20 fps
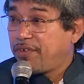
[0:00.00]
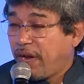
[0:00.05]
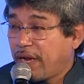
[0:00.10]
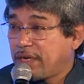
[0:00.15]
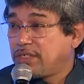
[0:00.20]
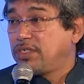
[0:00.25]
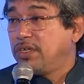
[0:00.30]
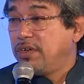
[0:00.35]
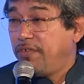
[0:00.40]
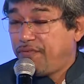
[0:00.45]

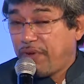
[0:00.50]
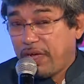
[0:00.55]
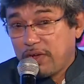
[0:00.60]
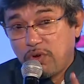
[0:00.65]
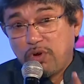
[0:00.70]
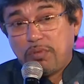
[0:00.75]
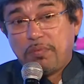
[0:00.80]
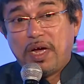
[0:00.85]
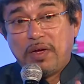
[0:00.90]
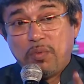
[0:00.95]
traction if I
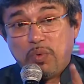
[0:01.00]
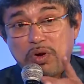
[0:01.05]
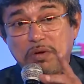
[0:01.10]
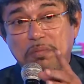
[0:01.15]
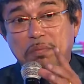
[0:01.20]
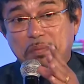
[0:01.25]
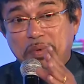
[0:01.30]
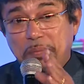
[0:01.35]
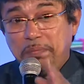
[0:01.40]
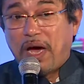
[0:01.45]
go by what
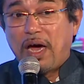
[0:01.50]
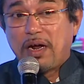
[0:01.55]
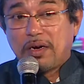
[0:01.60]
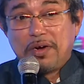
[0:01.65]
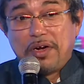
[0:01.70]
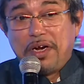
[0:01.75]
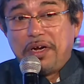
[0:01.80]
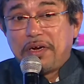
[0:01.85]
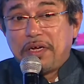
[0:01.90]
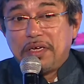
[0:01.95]

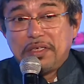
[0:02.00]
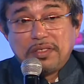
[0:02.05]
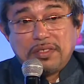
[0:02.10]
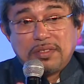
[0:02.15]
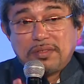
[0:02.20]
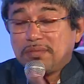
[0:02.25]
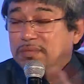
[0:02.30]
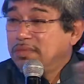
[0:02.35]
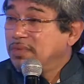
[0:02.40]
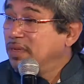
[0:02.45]
BARC data
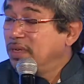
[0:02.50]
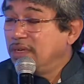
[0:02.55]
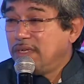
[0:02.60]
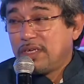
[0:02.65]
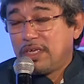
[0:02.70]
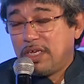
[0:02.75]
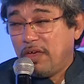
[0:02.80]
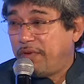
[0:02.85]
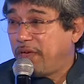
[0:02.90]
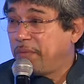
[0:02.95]
is
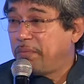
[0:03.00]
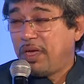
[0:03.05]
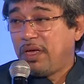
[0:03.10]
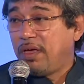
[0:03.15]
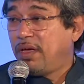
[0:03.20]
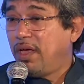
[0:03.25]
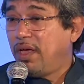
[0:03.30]
giving me.